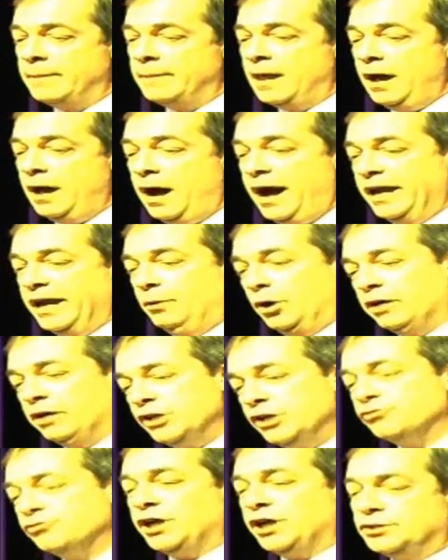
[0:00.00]
and I want to
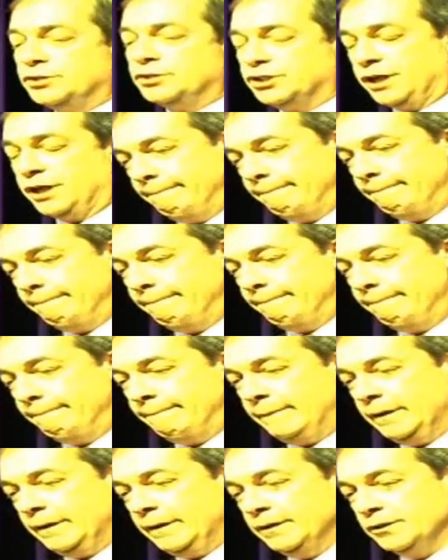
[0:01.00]
introduce you
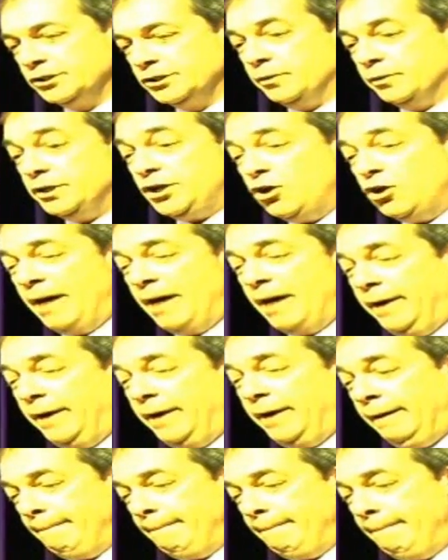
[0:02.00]
to a new member,
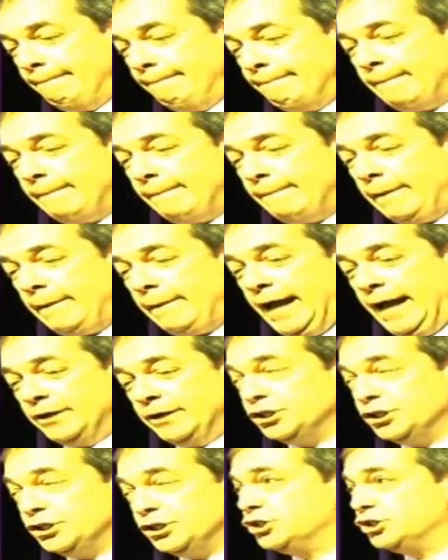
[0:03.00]
and
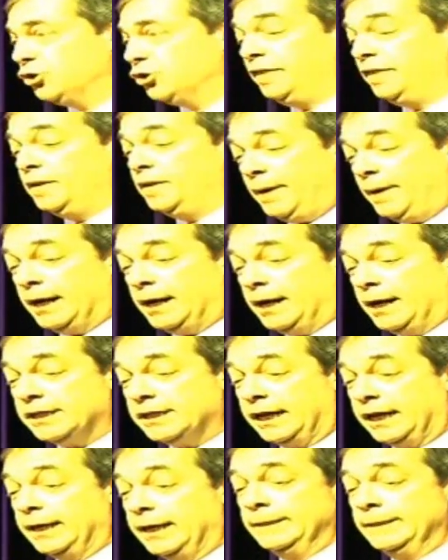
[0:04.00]
she's joined the
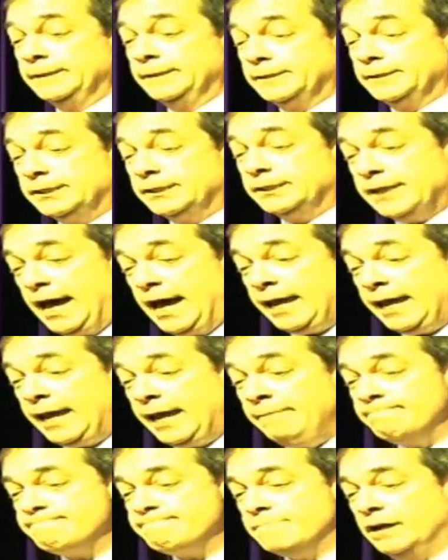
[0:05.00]
party today.
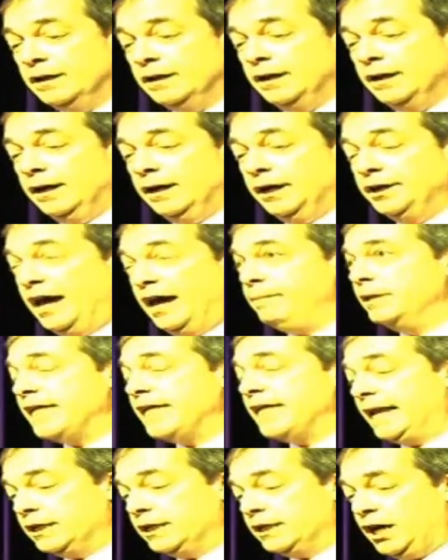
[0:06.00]
Her name is
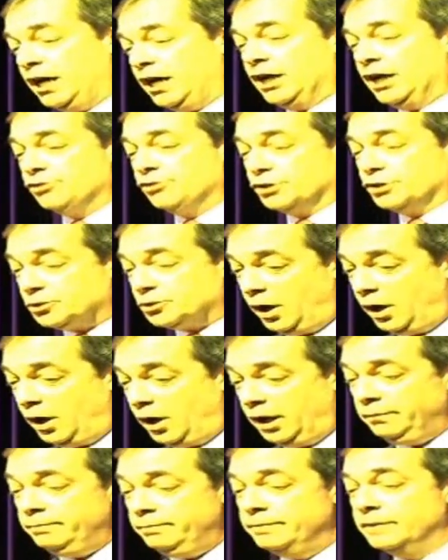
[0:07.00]
Alexandra
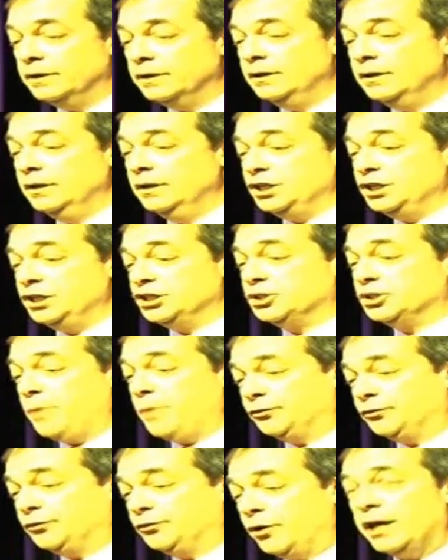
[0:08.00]
Swann. She's
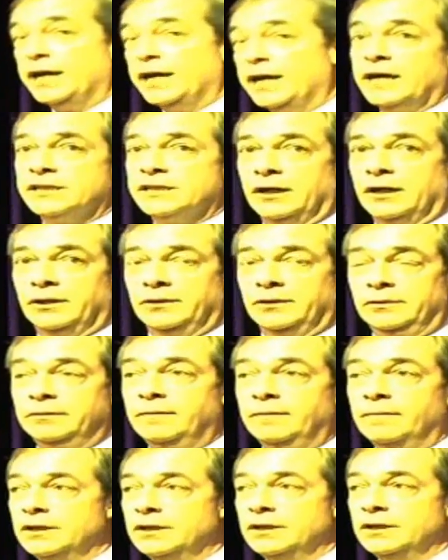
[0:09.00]
23 years old.
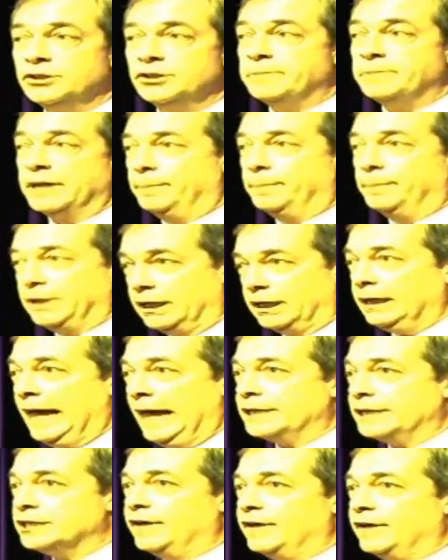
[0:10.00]
She's been a political
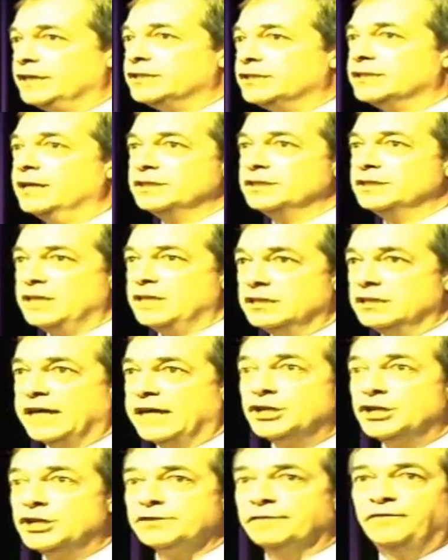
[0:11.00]
activist since the
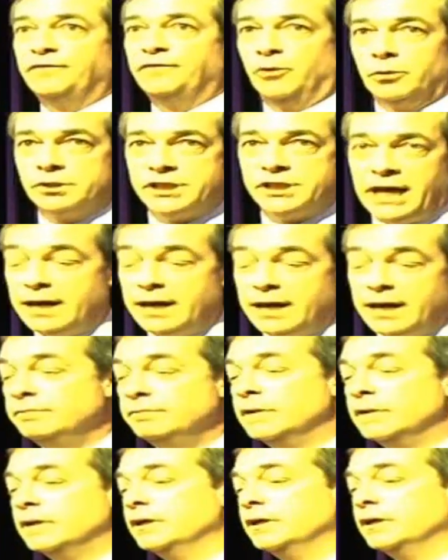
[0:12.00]
age of 14.
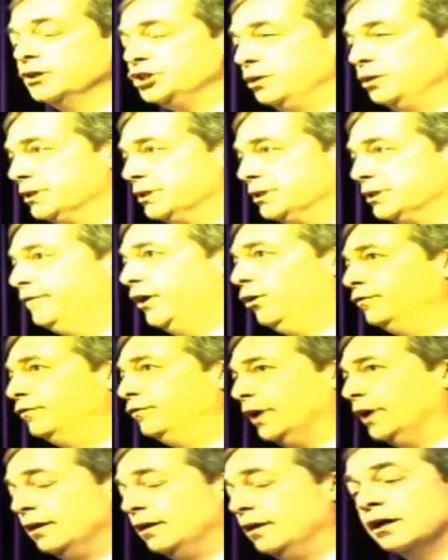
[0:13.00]
She was involved
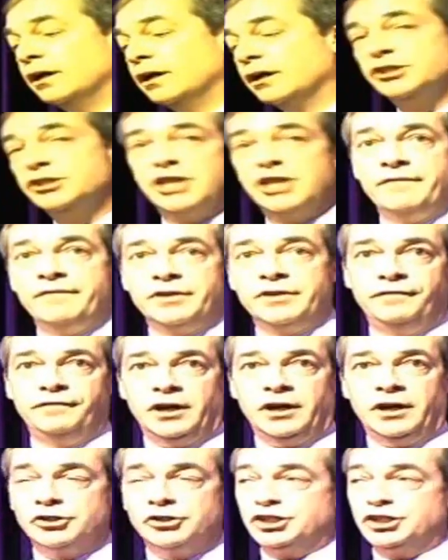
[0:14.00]
in Conservative Future